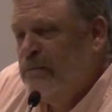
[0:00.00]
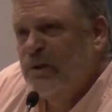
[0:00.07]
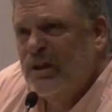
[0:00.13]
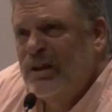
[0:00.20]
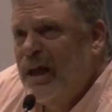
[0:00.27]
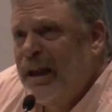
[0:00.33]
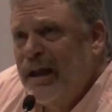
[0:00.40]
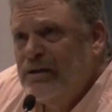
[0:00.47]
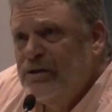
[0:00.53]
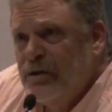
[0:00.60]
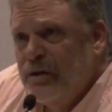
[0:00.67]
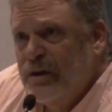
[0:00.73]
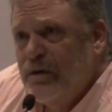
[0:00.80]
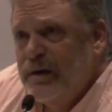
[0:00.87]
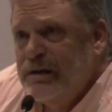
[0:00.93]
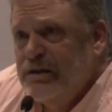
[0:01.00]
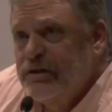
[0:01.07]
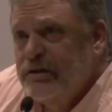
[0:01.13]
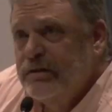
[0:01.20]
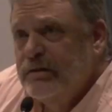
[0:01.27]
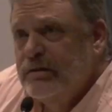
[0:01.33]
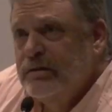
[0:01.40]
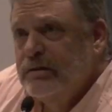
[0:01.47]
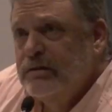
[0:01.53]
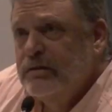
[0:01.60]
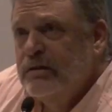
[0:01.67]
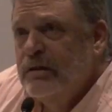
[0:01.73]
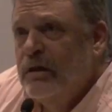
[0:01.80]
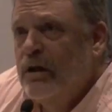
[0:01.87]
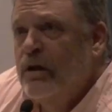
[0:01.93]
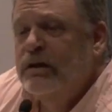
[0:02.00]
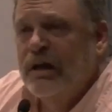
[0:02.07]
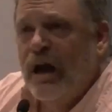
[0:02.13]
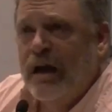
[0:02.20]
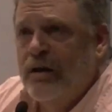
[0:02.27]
Did that answer the question? Good.